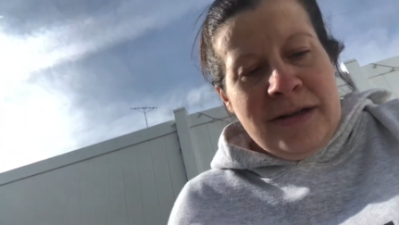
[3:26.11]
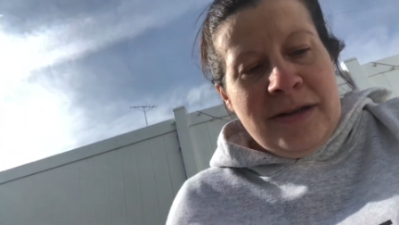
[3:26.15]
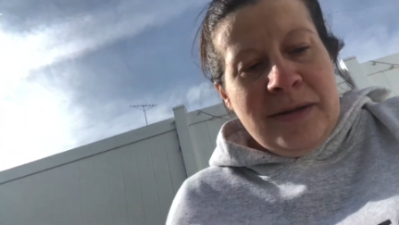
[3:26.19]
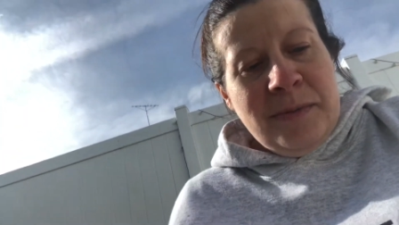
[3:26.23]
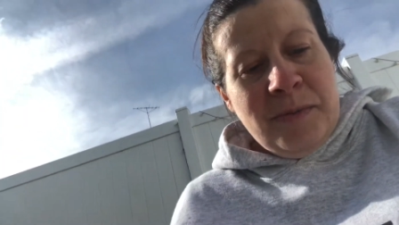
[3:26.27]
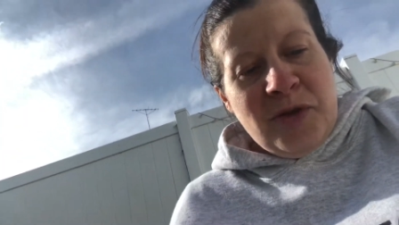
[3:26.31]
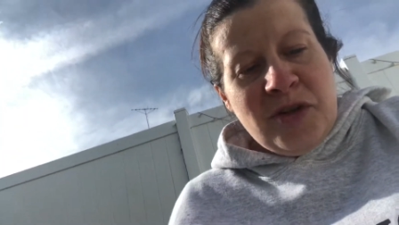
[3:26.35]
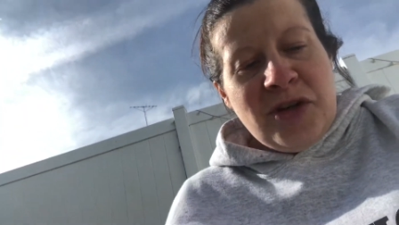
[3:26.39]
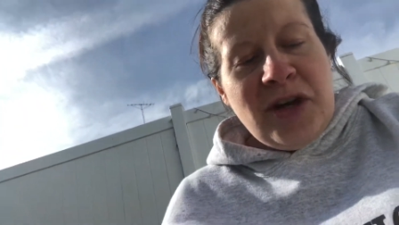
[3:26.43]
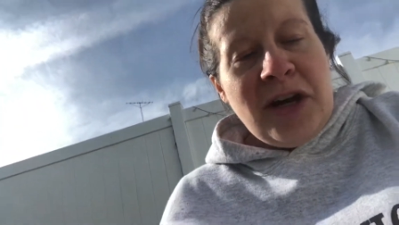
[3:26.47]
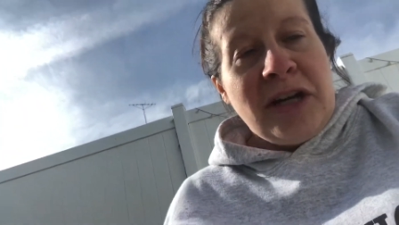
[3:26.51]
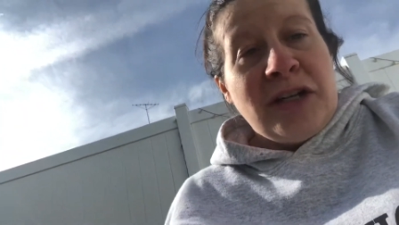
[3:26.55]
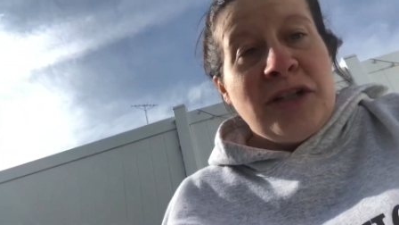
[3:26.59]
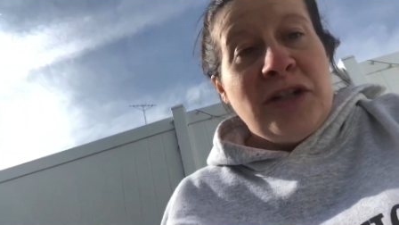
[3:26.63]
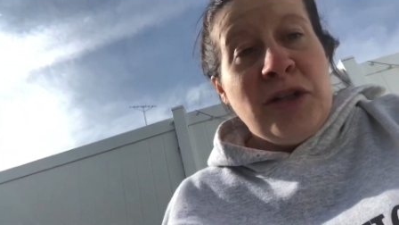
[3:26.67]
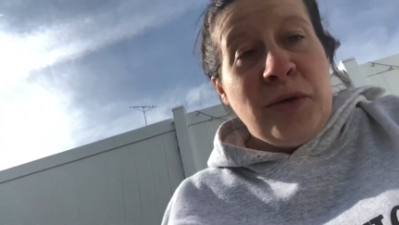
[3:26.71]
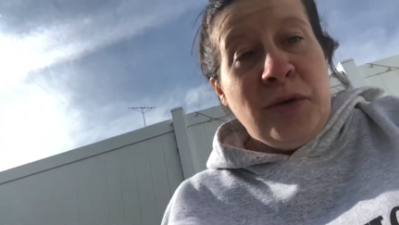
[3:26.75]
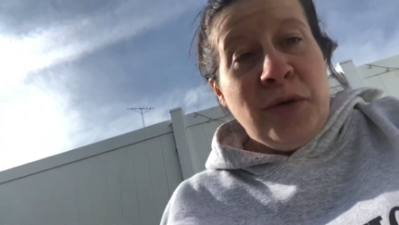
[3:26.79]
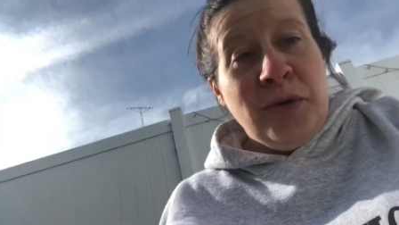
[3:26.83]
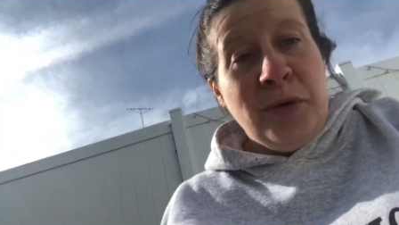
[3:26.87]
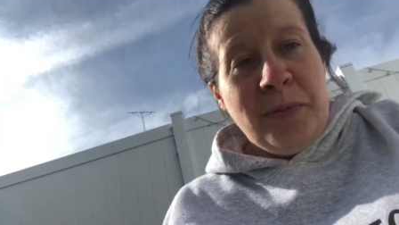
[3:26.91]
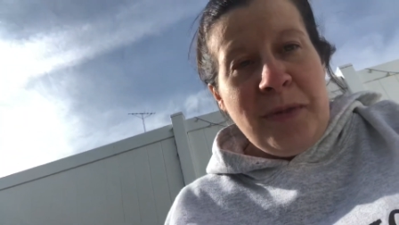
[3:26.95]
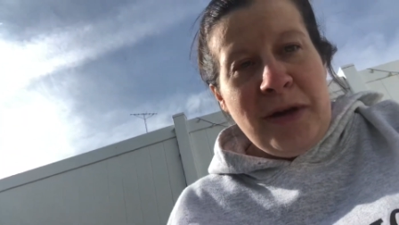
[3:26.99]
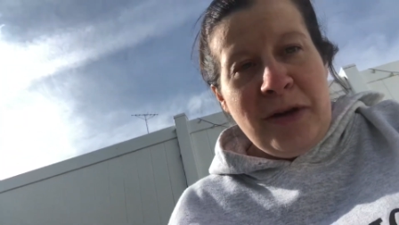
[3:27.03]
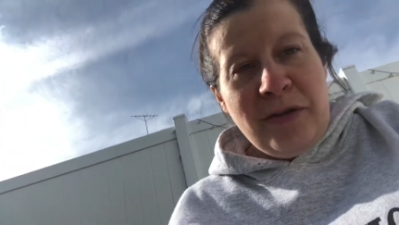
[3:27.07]
Trying to
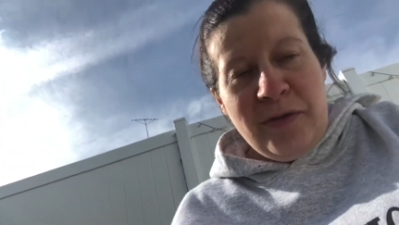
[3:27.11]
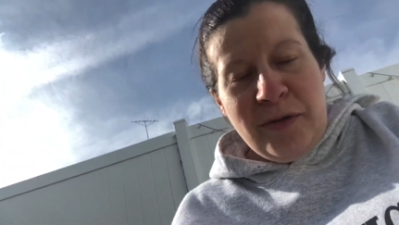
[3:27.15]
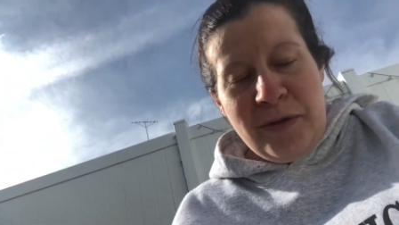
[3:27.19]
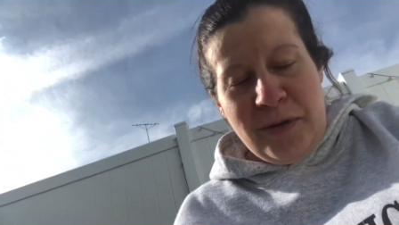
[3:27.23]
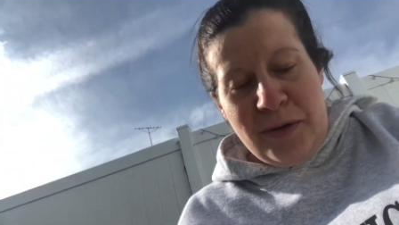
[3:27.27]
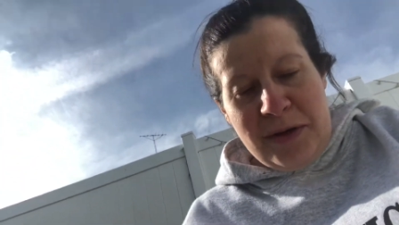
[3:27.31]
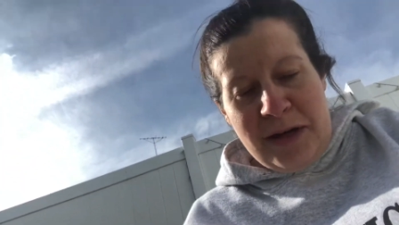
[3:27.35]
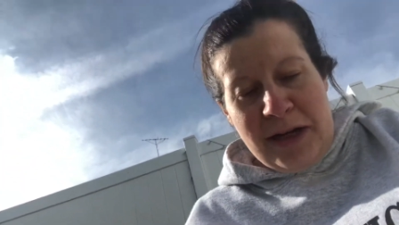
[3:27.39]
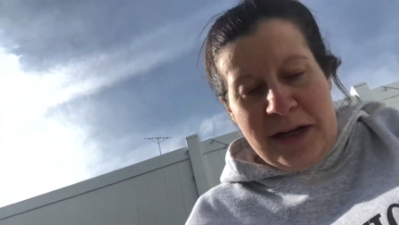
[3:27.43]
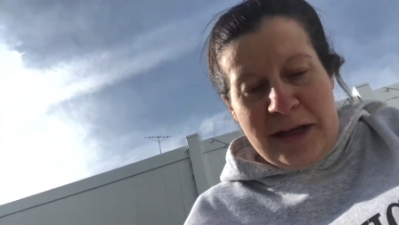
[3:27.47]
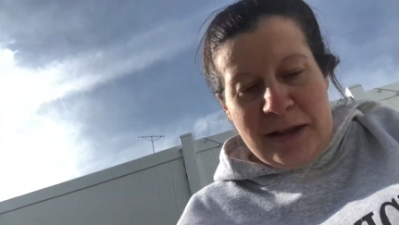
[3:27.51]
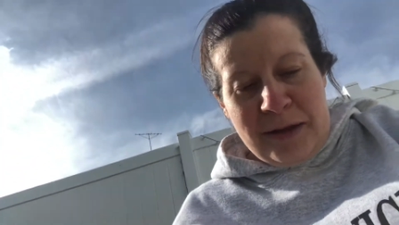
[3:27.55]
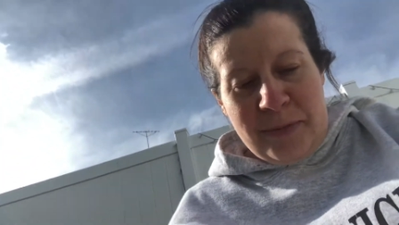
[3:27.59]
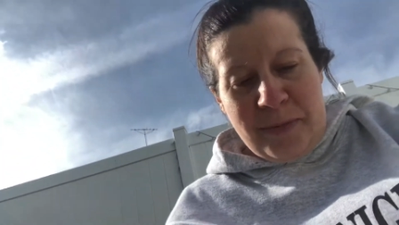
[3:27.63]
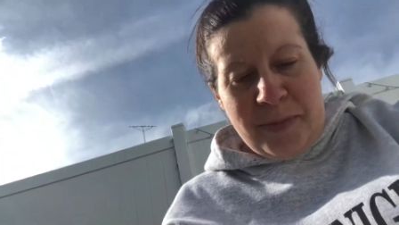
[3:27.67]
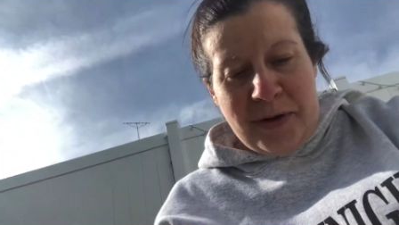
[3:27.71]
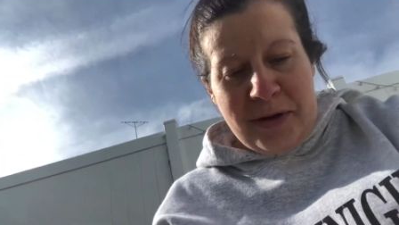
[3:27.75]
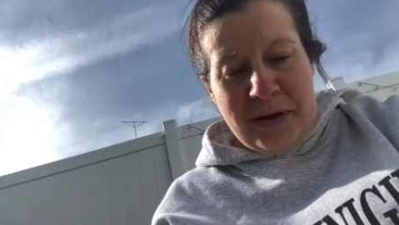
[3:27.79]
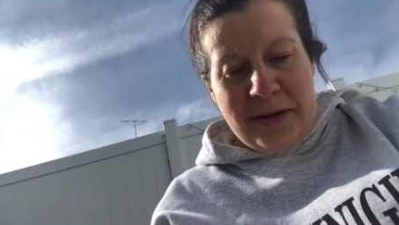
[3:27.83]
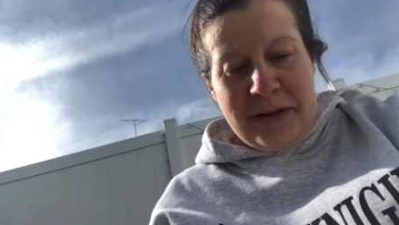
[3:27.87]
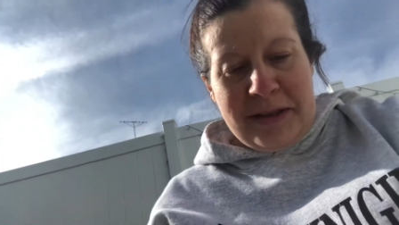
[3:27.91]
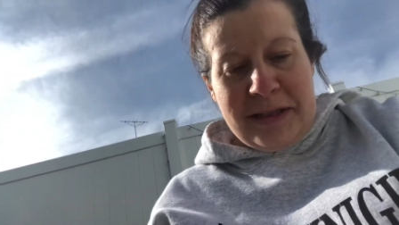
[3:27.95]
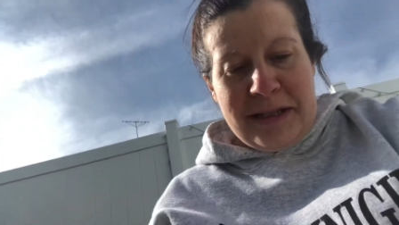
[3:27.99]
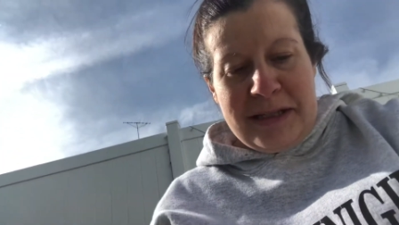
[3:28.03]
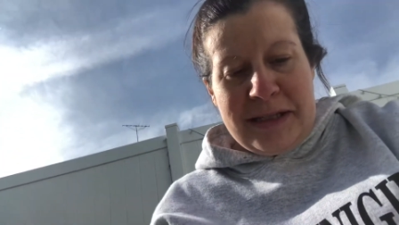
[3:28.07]
hold my phone and the book
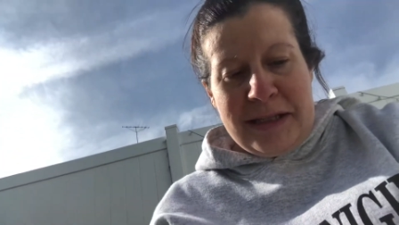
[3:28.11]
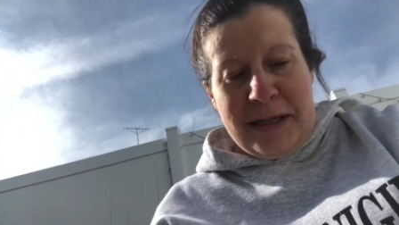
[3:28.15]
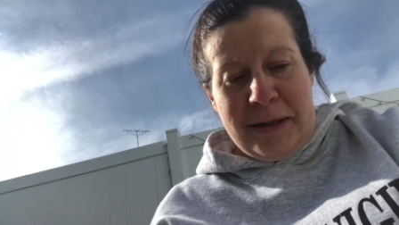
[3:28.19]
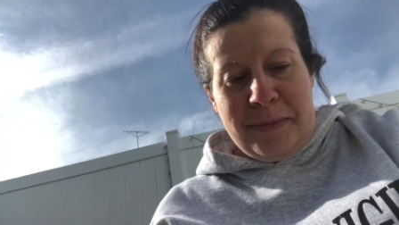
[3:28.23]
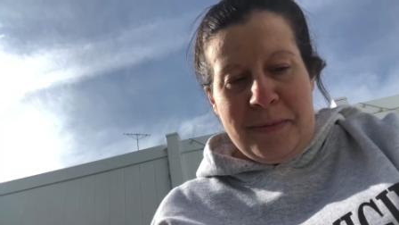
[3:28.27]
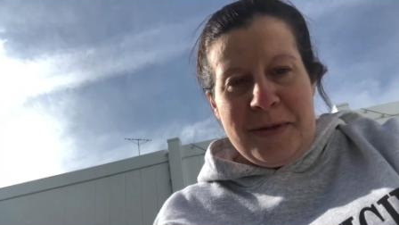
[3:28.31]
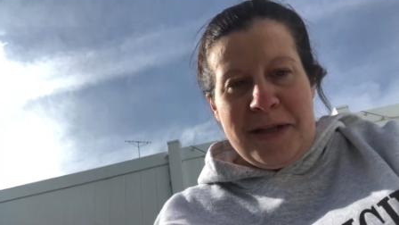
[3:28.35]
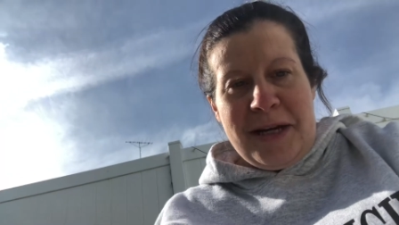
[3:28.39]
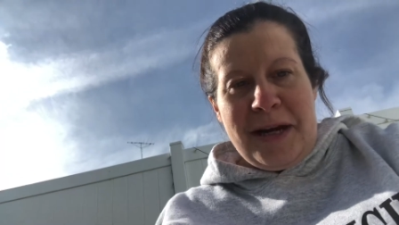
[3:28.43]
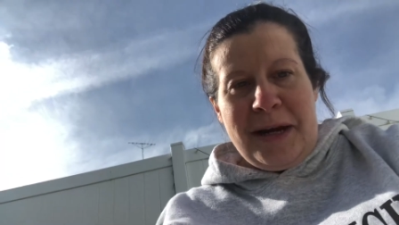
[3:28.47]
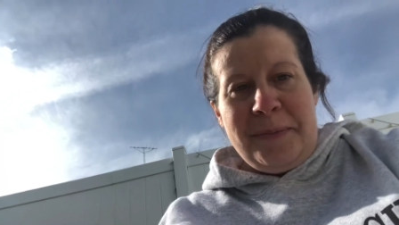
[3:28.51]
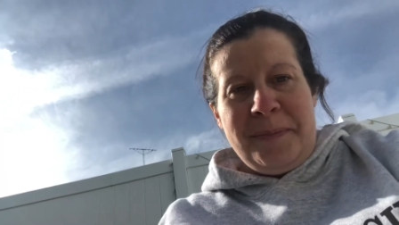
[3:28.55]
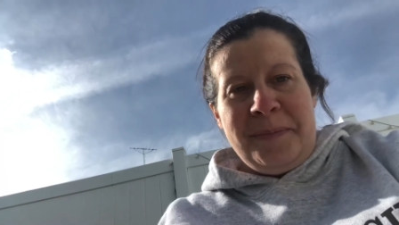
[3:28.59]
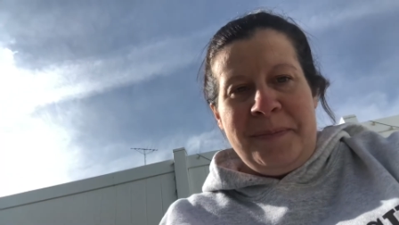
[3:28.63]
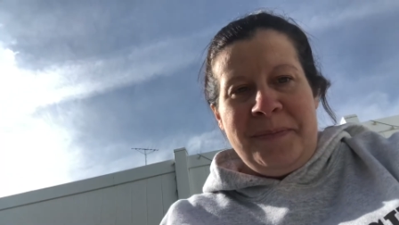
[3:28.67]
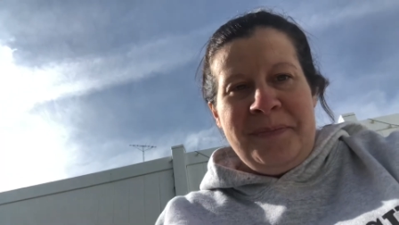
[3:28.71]
at the same time.